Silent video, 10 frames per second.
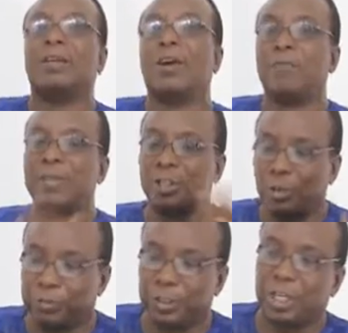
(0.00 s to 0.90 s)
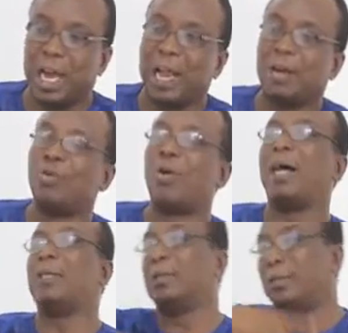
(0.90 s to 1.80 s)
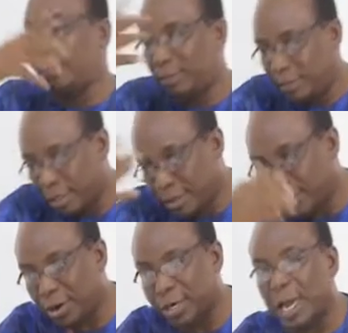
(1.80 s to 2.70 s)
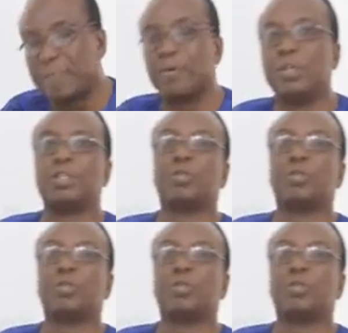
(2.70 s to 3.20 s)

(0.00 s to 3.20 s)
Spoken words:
government official who had, you know, ordered police